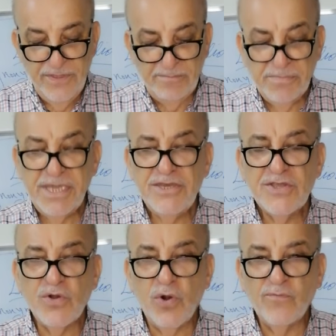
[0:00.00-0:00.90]
The
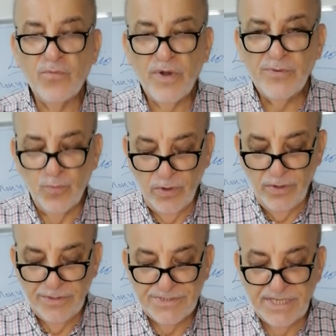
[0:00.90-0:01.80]
meaning of one
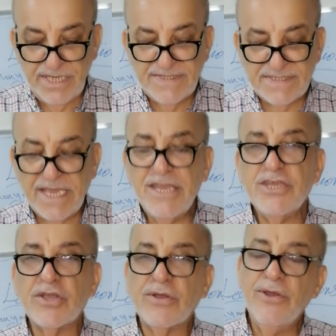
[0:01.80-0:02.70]
word is
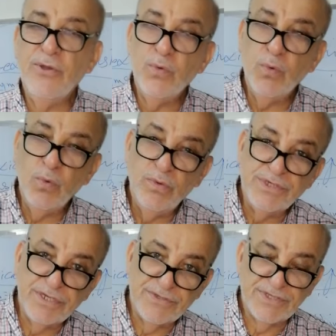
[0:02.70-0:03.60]

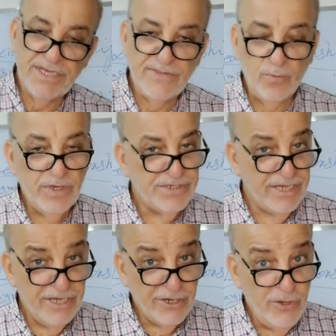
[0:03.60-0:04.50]
included. See the
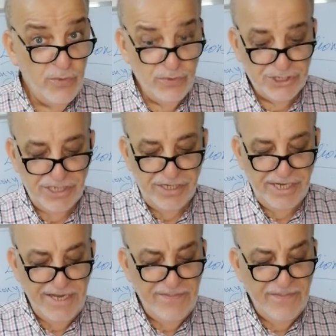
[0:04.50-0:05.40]
word
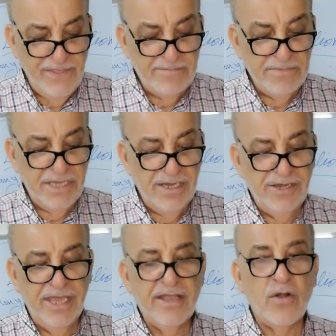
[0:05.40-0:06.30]
inclusion in the
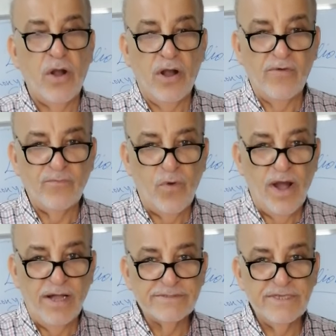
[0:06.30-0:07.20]
meaning of
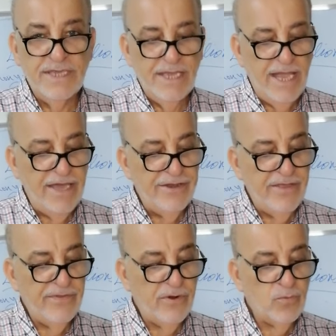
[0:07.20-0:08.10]
what?
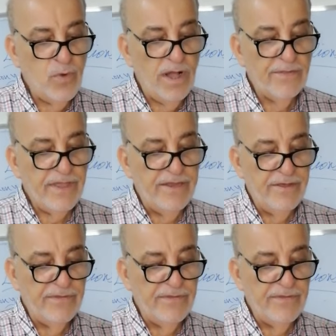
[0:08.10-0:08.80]
Another word.